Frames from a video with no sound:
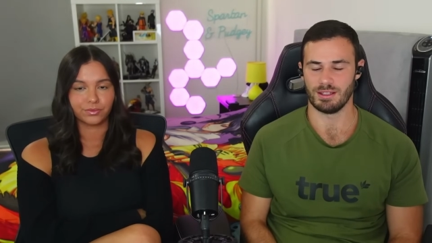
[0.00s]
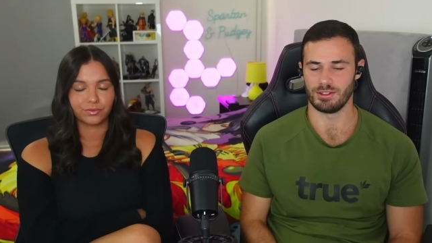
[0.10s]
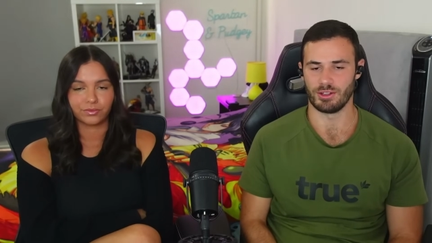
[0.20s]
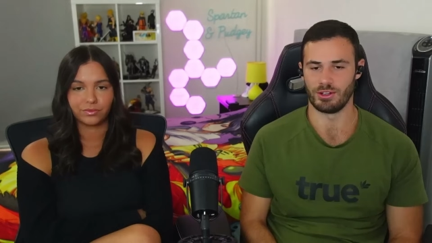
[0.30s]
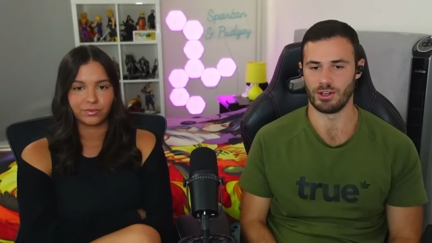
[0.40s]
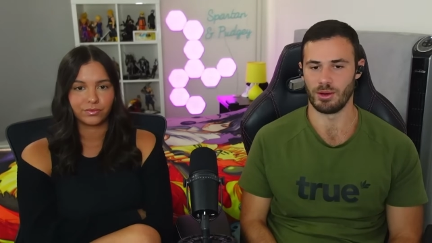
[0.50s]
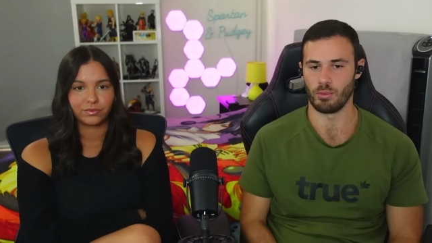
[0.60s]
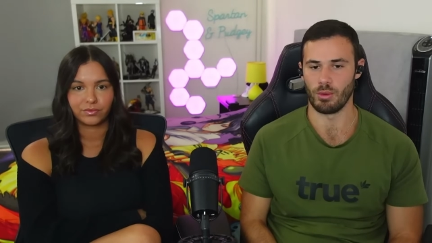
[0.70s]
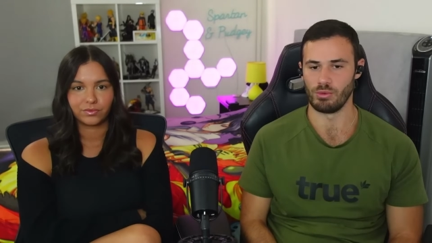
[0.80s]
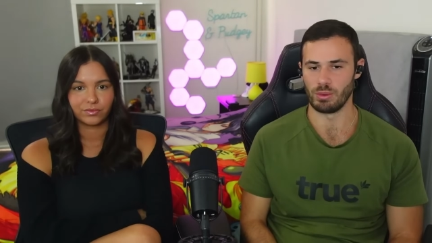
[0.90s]
Speaker 1: I don't know. I'm
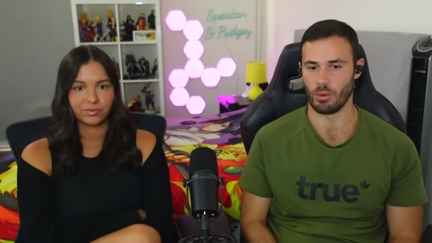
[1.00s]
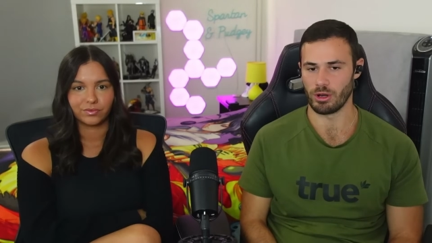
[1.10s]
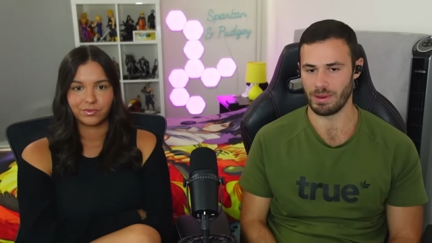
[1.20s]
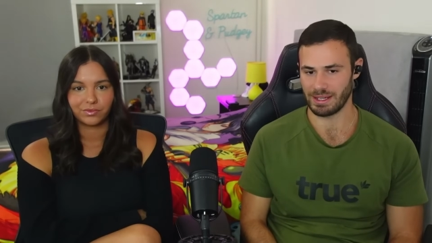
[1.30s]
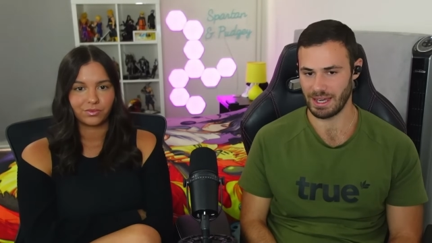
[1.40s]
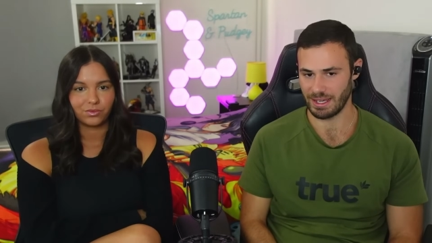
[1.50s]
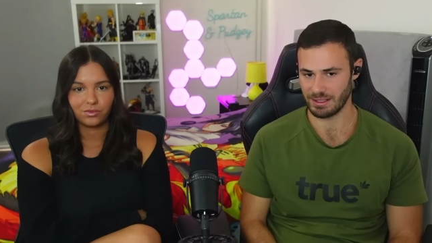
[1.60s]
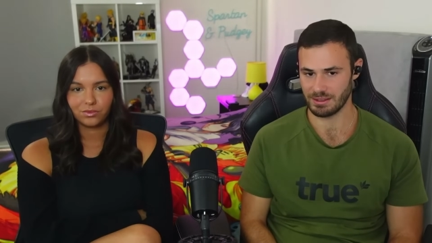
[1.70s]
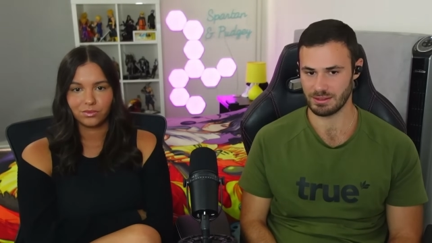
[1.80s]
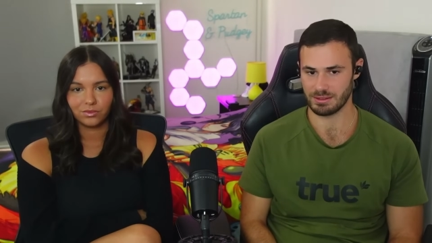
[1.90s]
really worried about Kate.